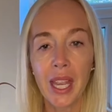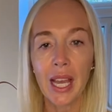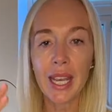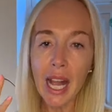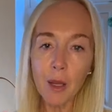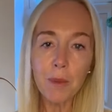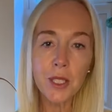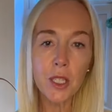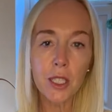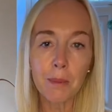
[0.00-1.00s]
and
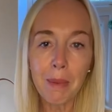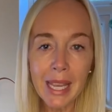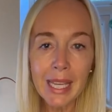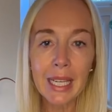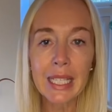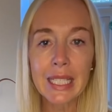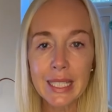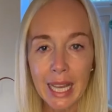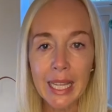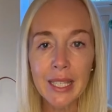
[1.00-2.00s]
helps you to make
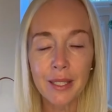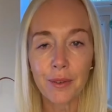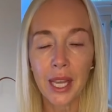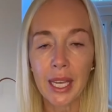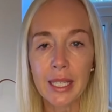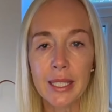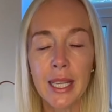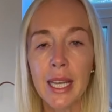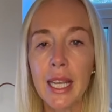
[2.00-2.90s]
sense of things.